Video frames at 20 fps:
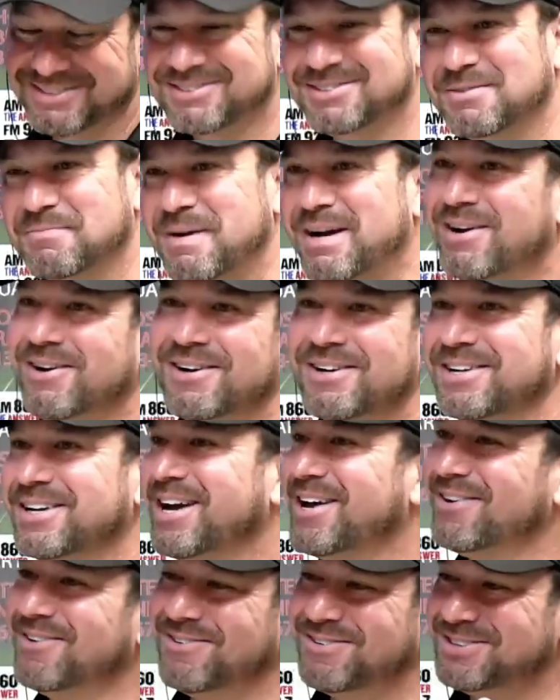Samaritan. I
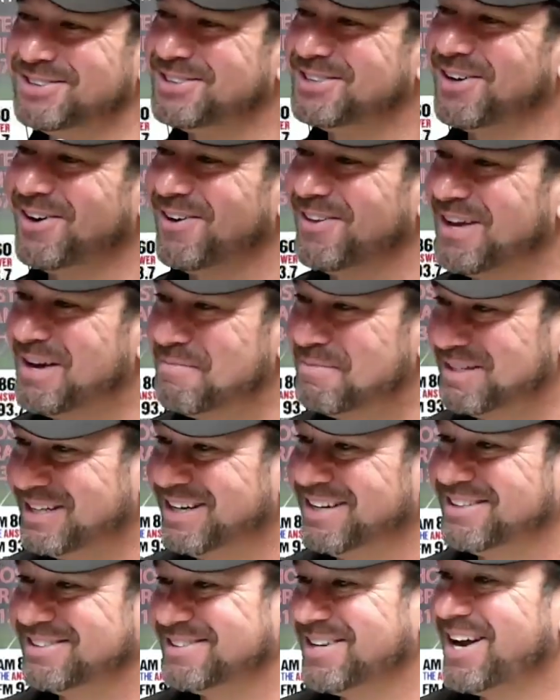don't know what you call that, but
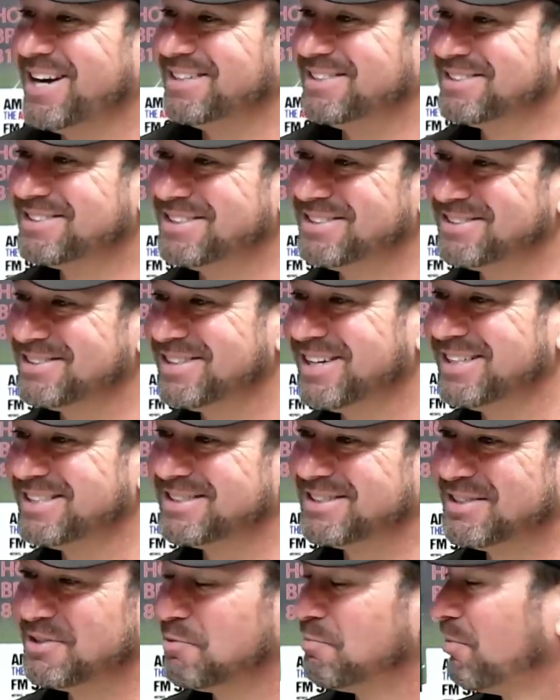yeah, it's nice. It's yep. a
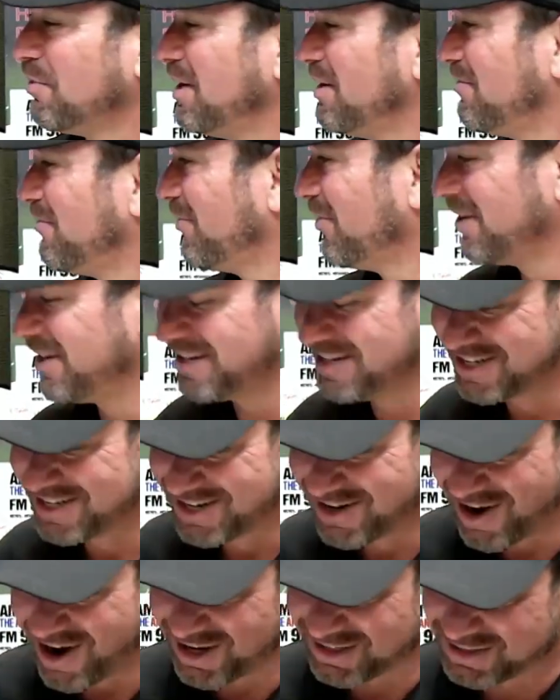nice little break for you.
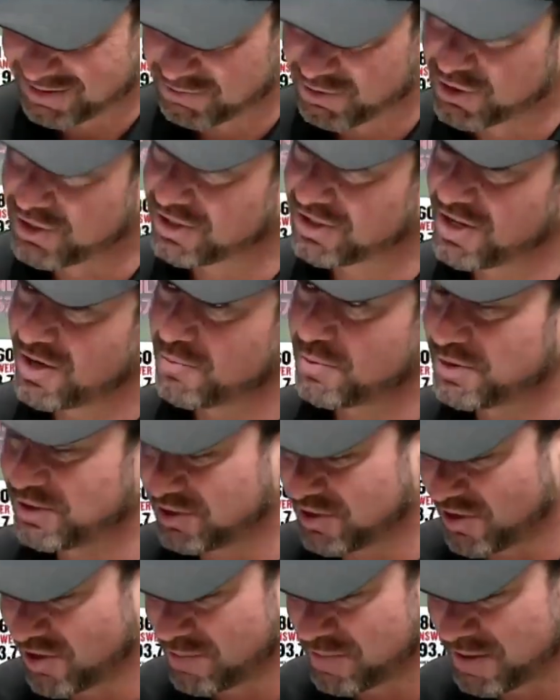Awesome. Well, good luck with the
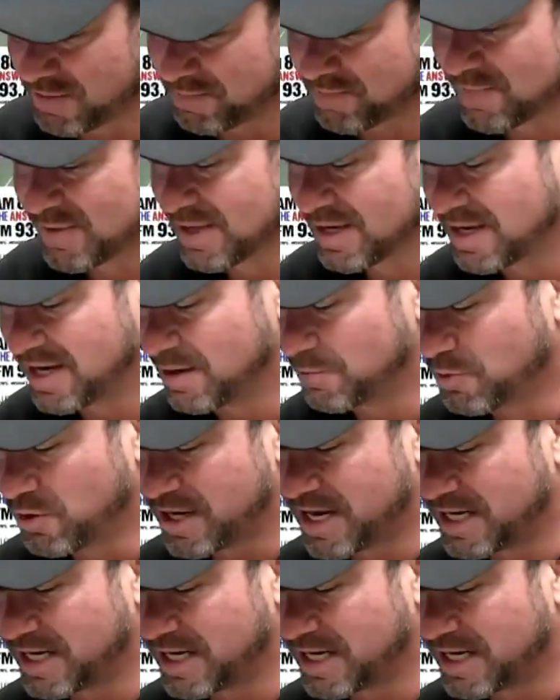tournament and we'll